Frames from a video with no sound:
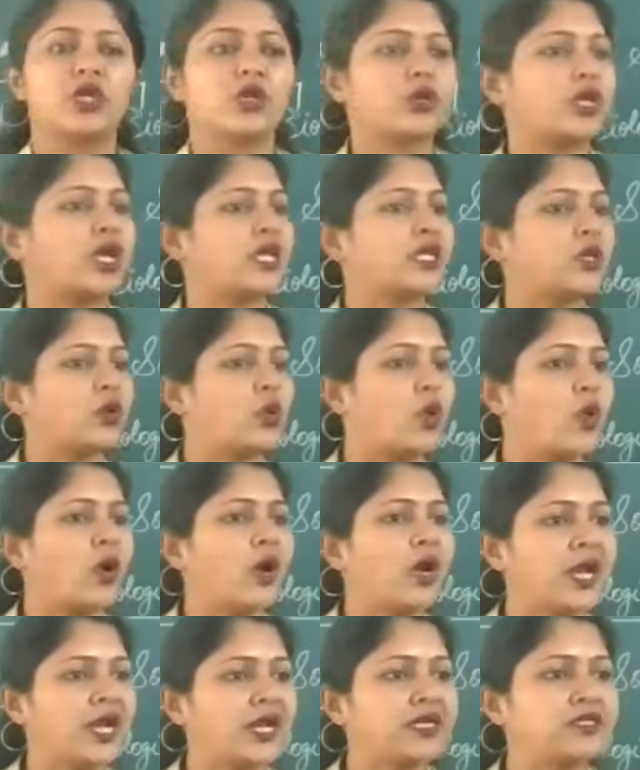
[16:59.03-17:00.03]
You can go
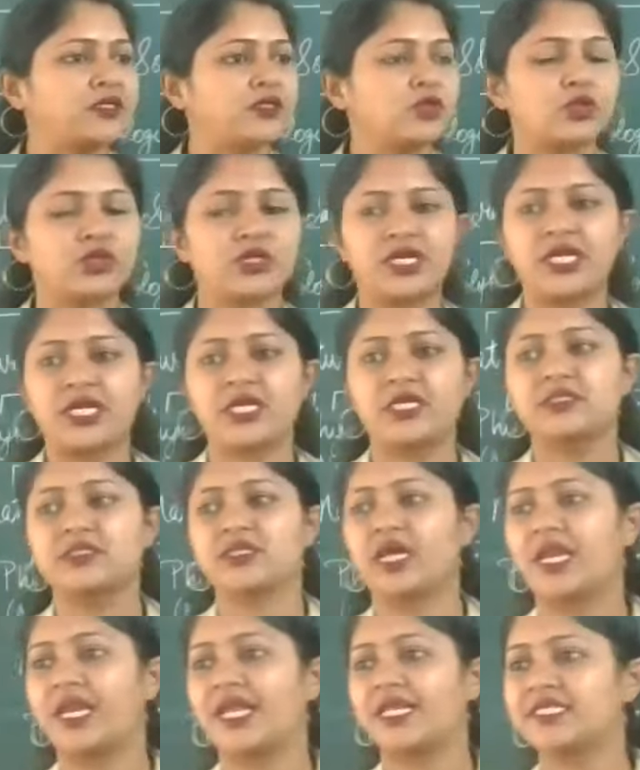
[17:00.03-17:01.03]
ahead to read
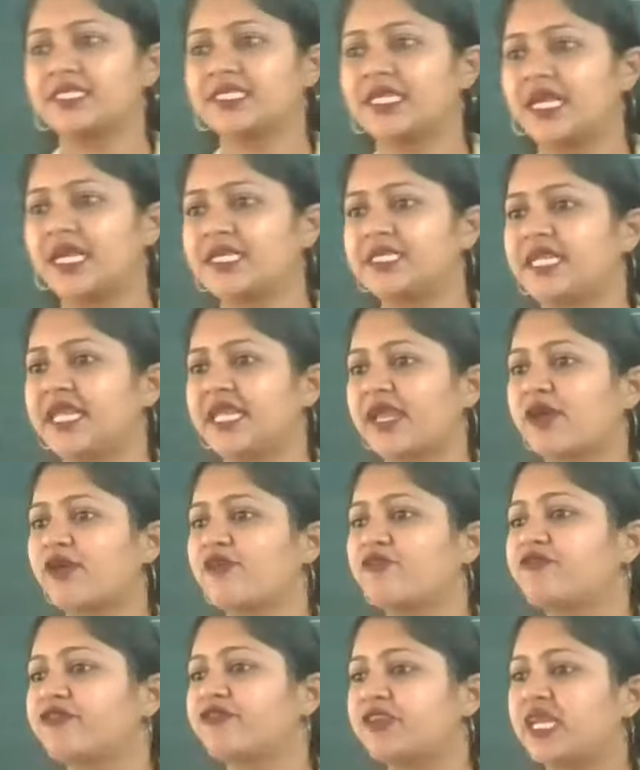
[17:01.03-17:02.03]
the lesson and take
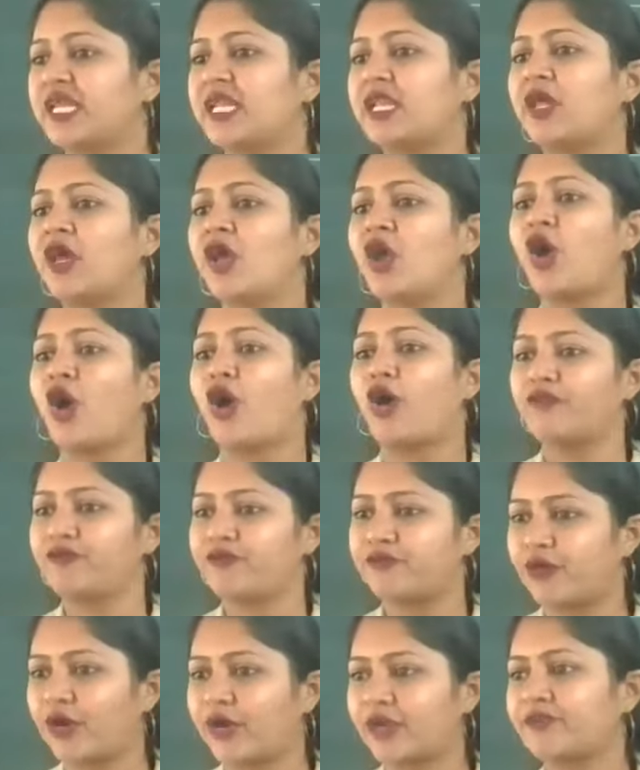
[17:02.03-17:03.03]
a feel of
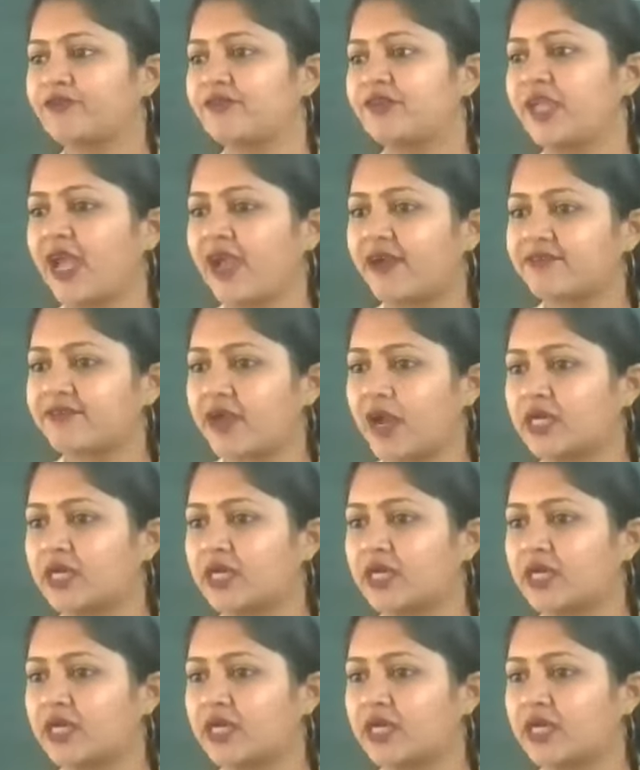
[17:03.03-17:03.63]
what we have